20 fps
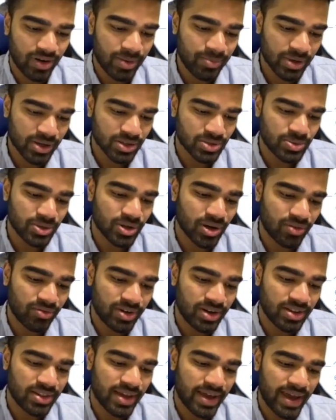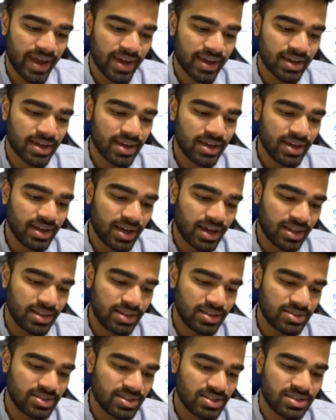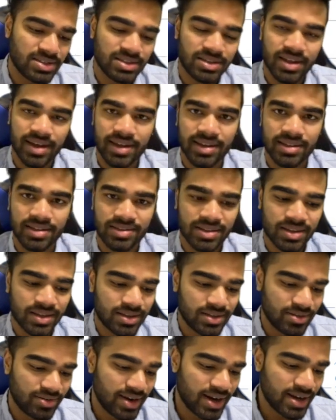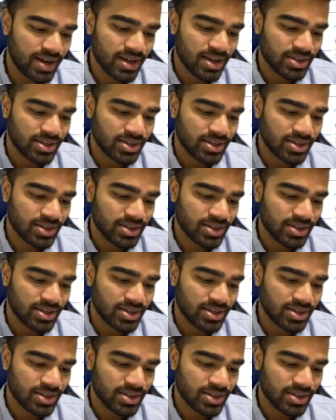Because we got rid of the a and this is 9, right?